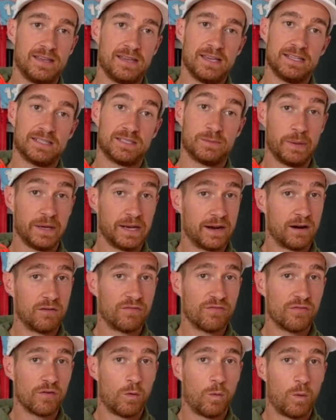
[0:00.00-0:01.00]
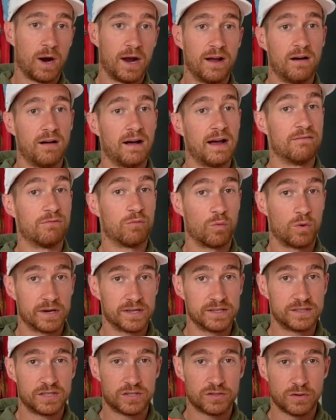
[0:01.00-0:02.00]
It's been out for a while. I've
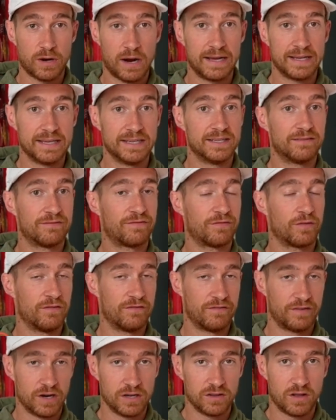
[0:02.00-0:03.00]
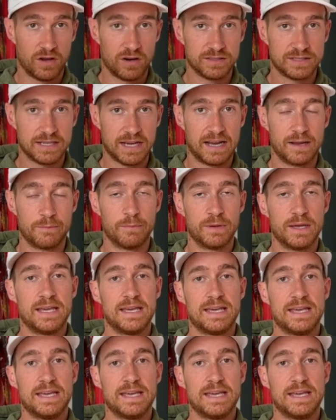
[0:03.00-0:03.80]
wanted to try it for a very long time.